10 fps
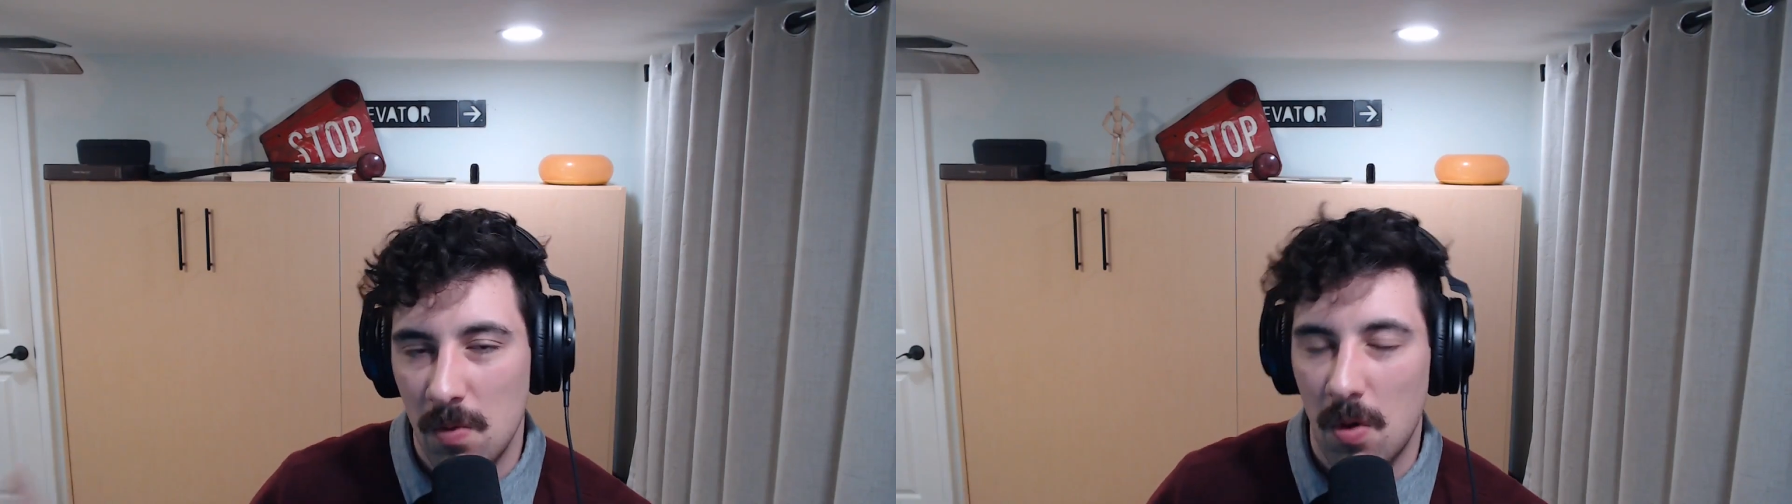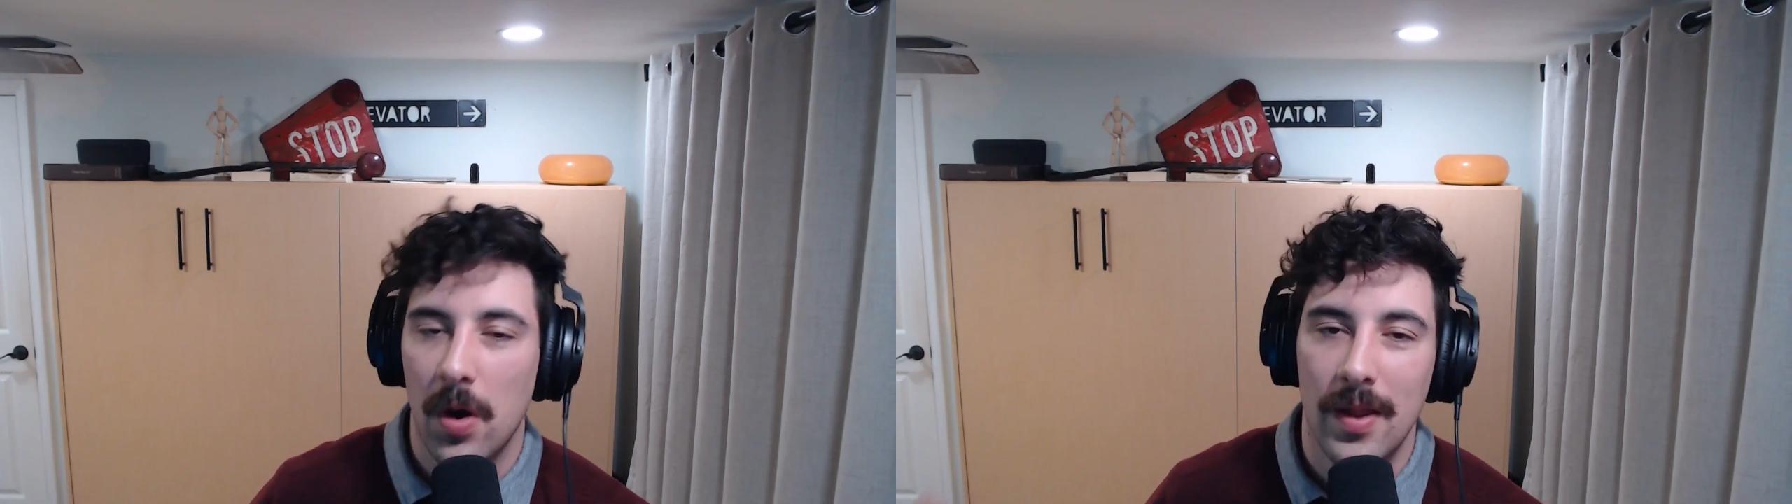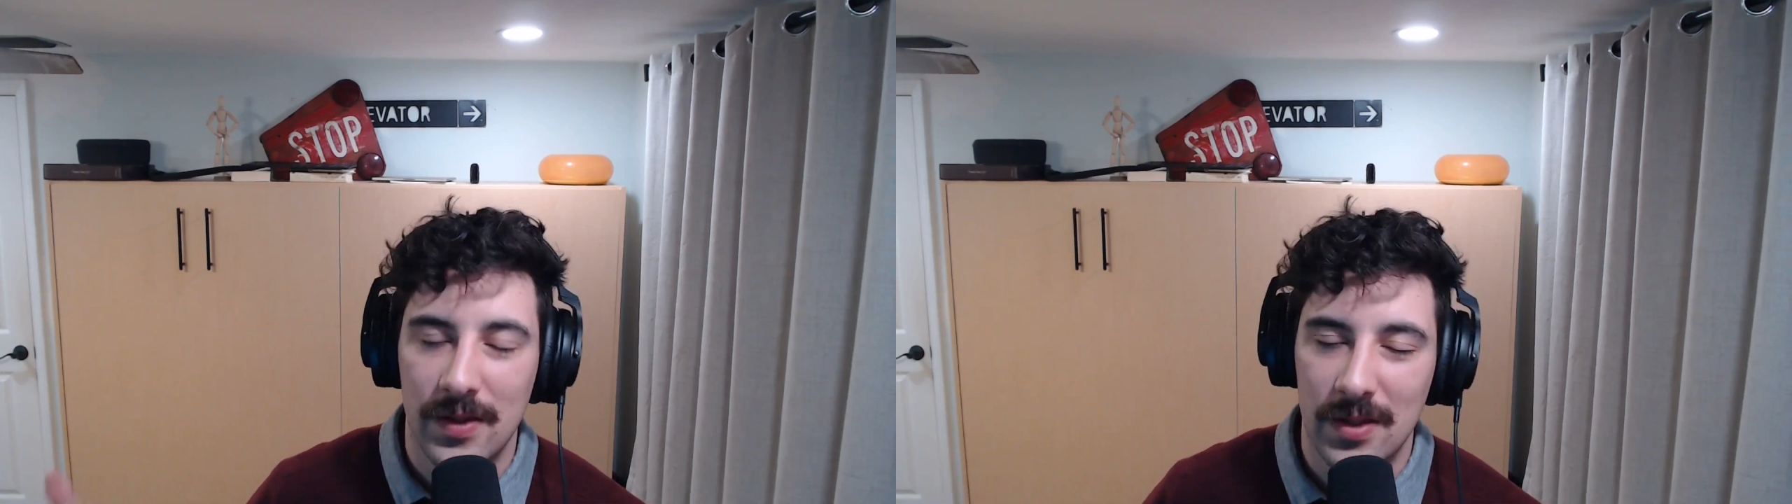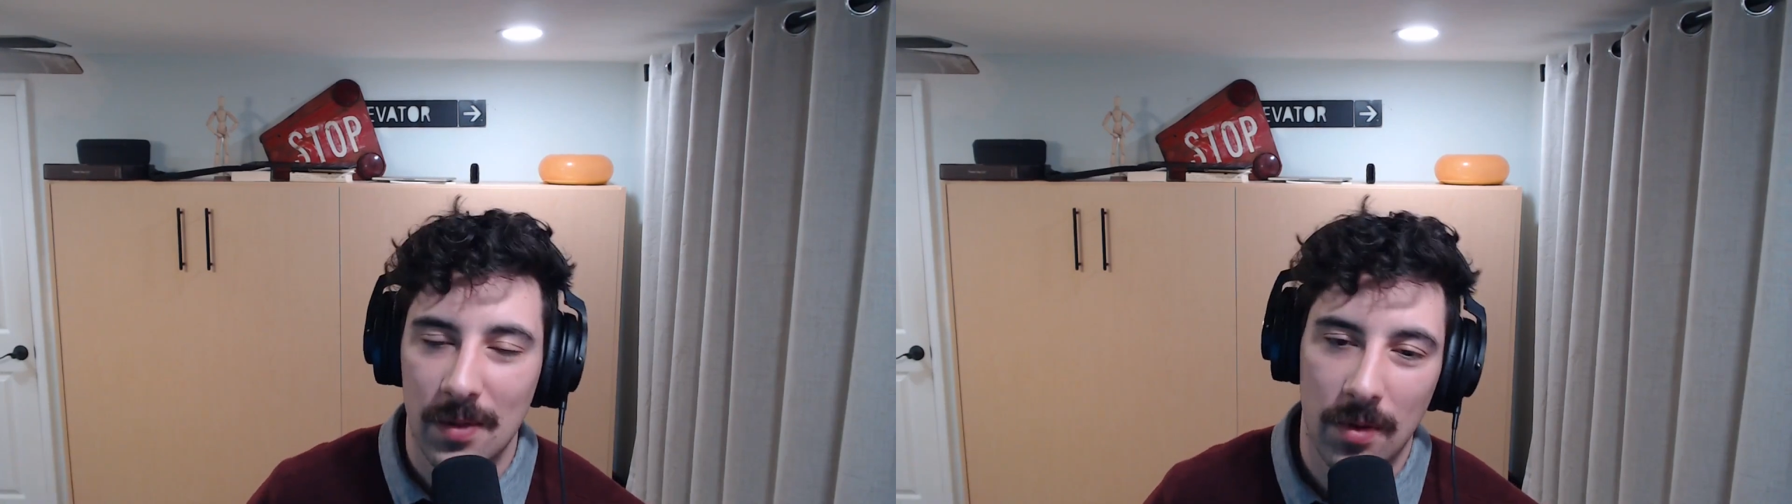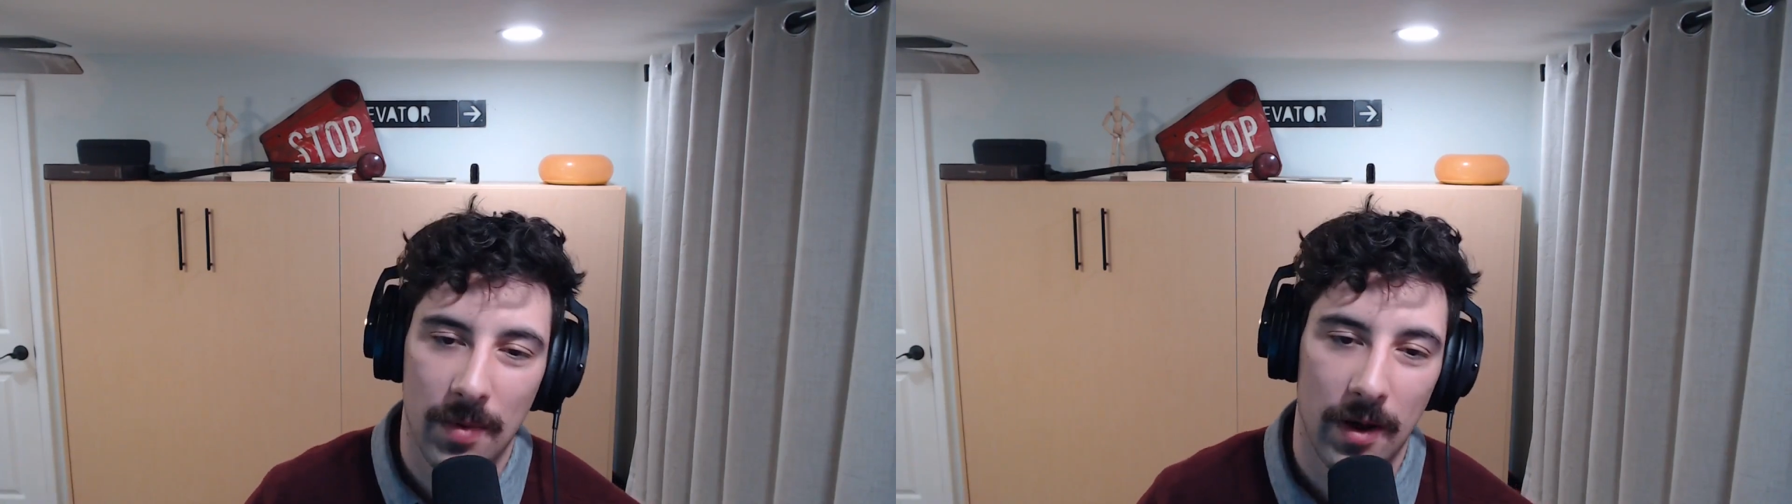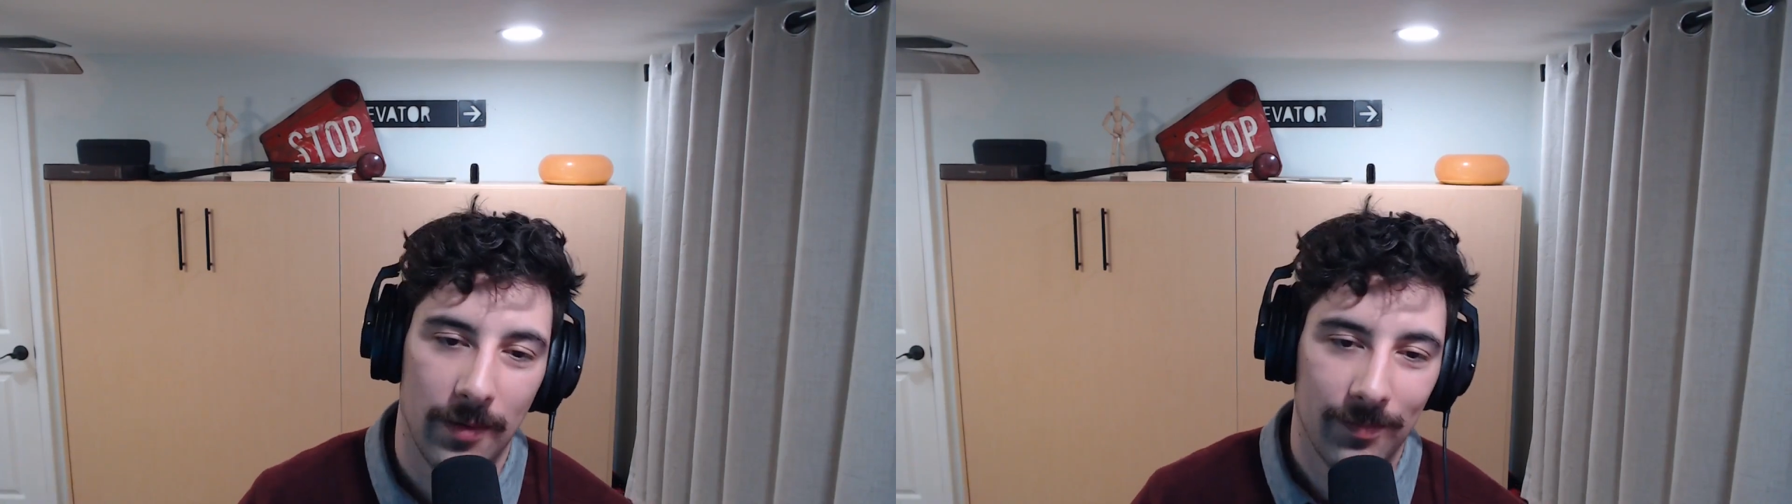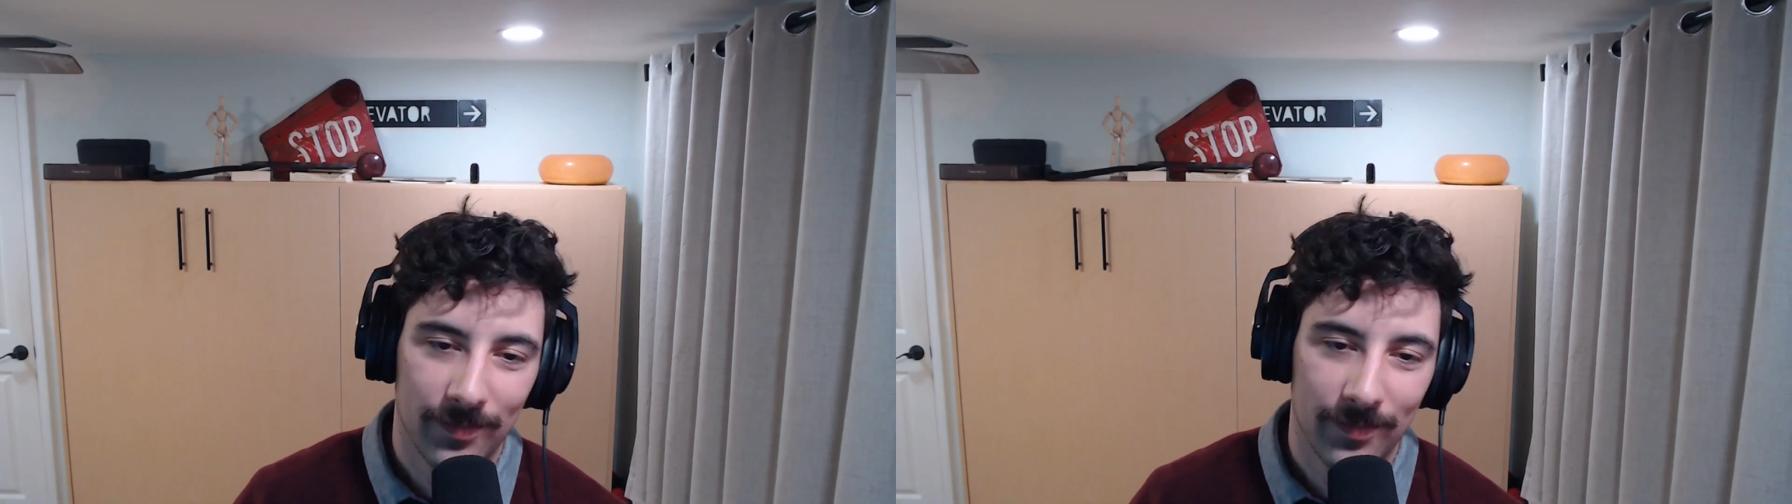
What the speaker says: Oh yeah, this is a blueberry.